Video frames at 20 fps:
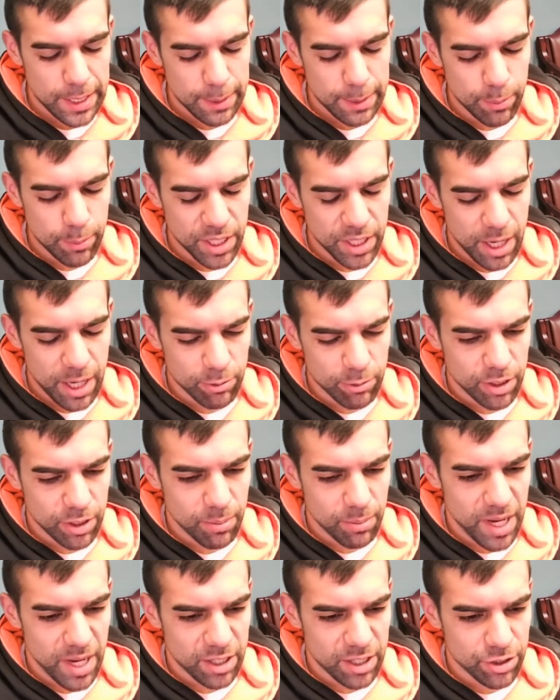But I would
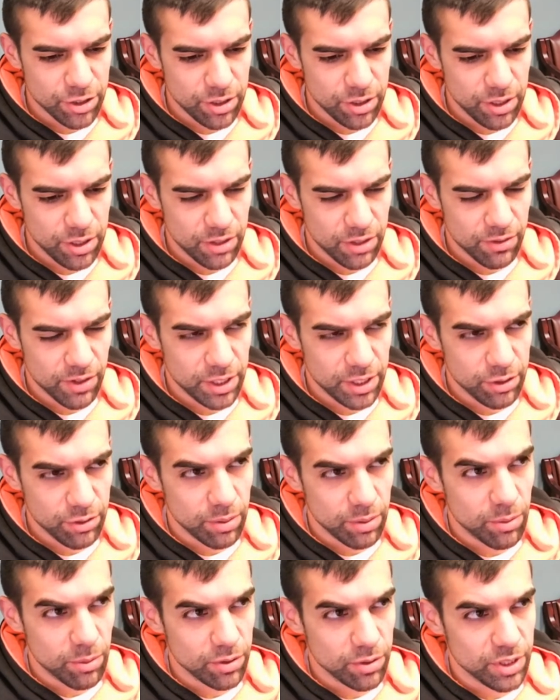imagine if I do a
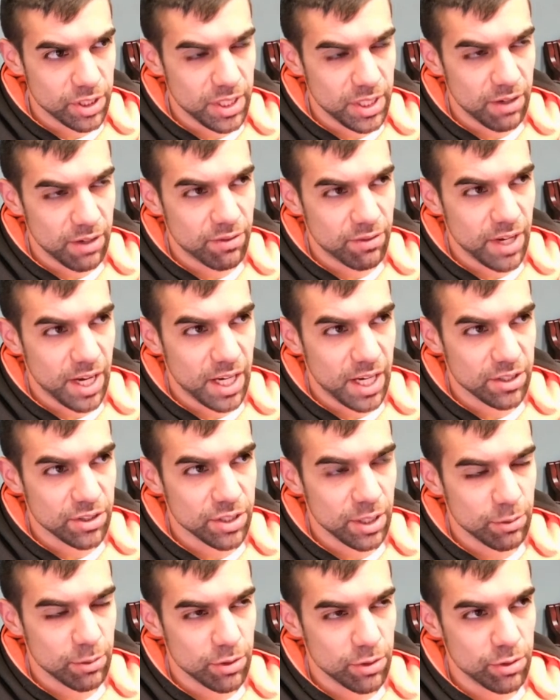multi-day fast,
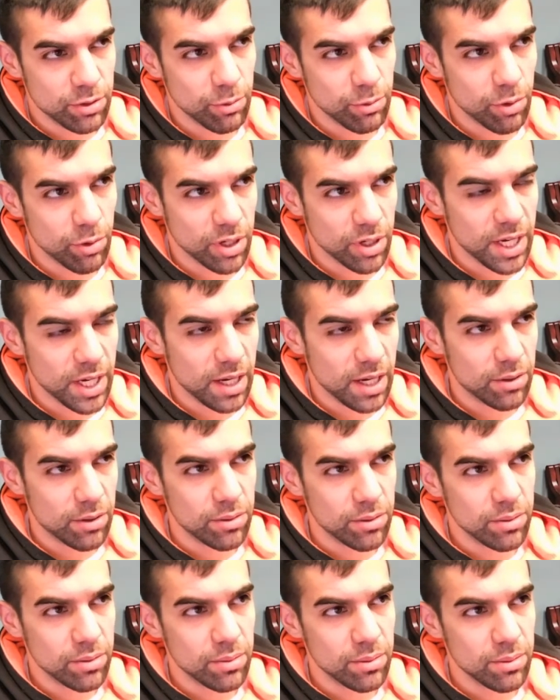I wouldn't work out
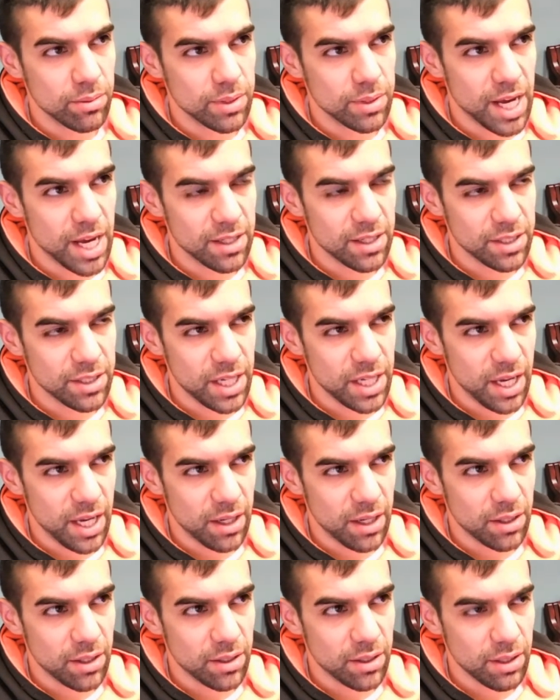that
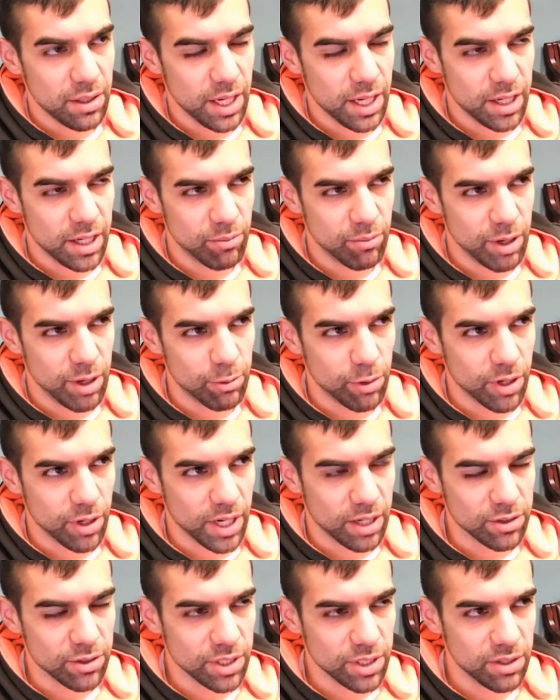day. And my
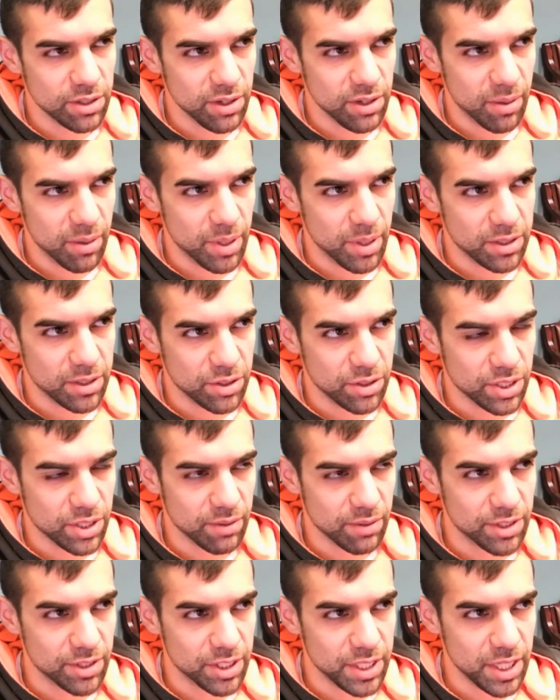workouts lately have been
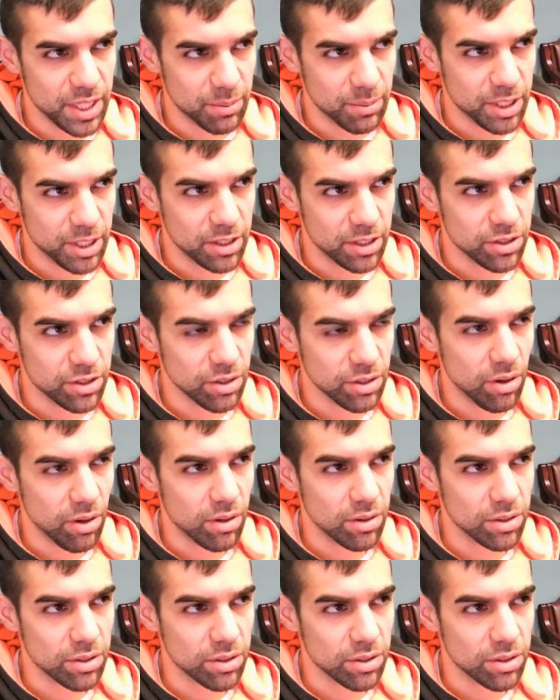7 to 10 minutes long.